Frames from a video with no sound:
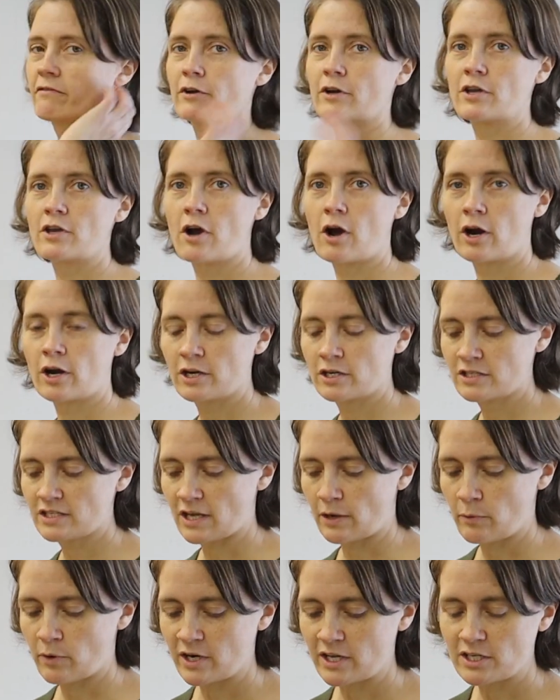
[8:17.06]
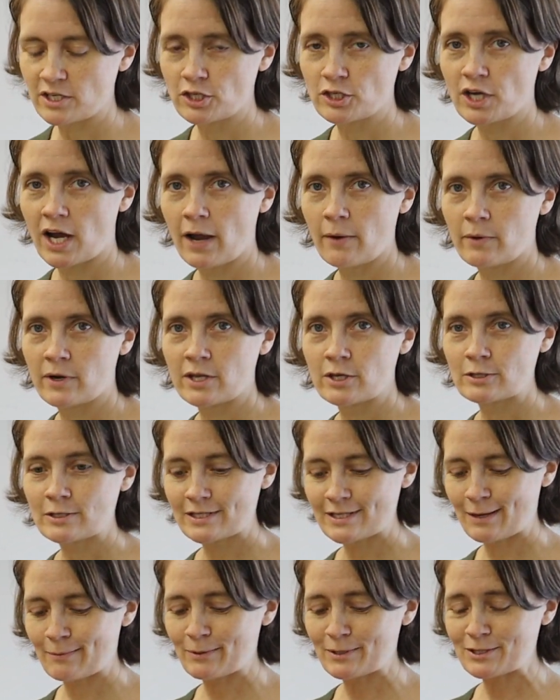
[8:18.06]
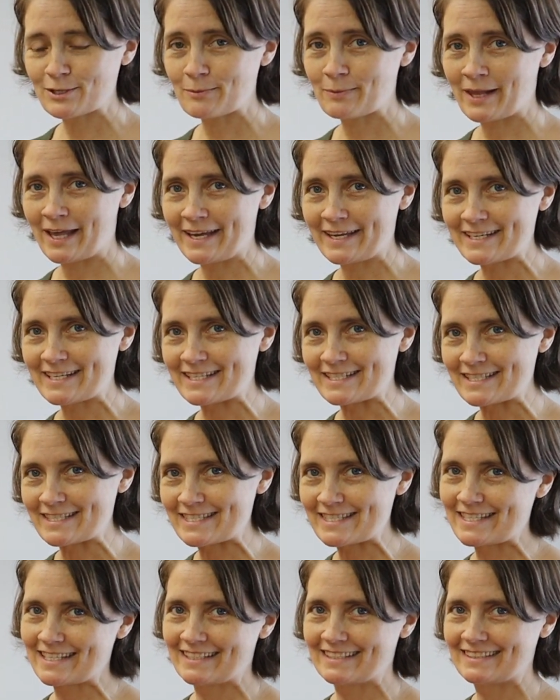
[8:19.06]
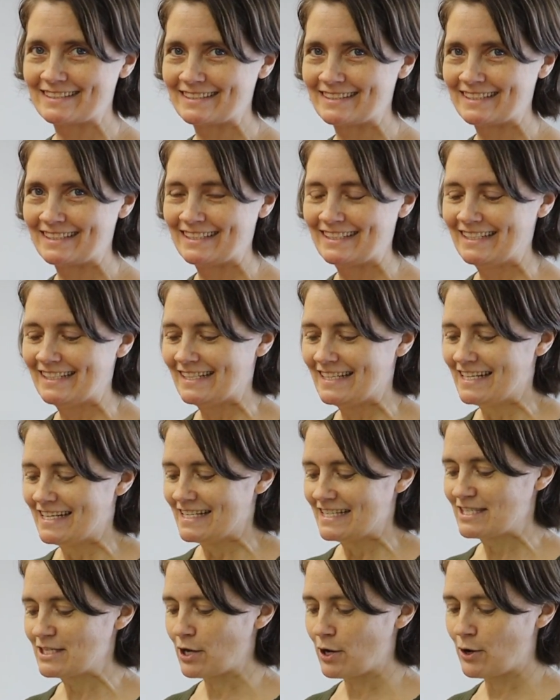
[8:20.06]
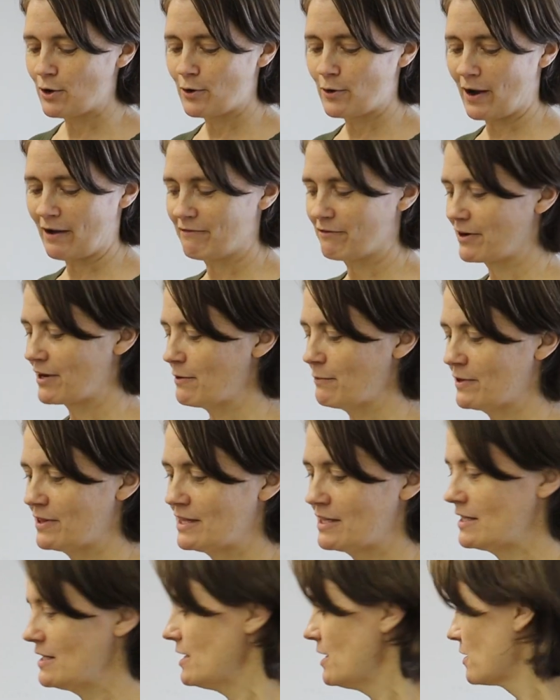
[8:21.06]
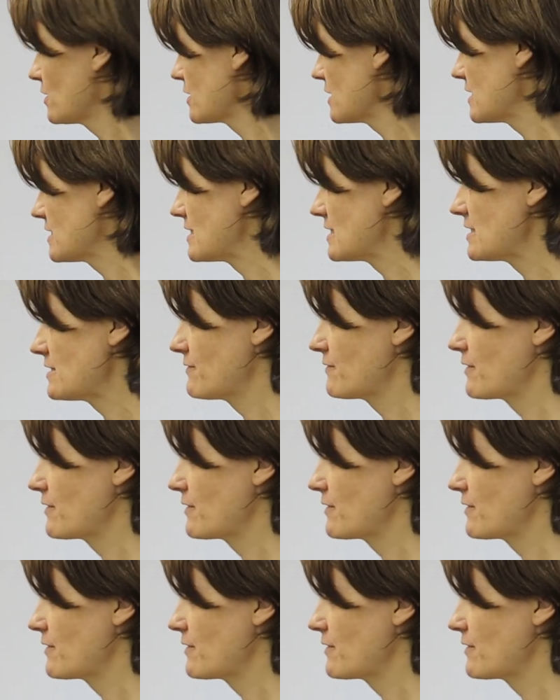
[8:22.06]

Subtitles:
for yarns. I wanted to try one of those temperature blankets. So I forget what year this is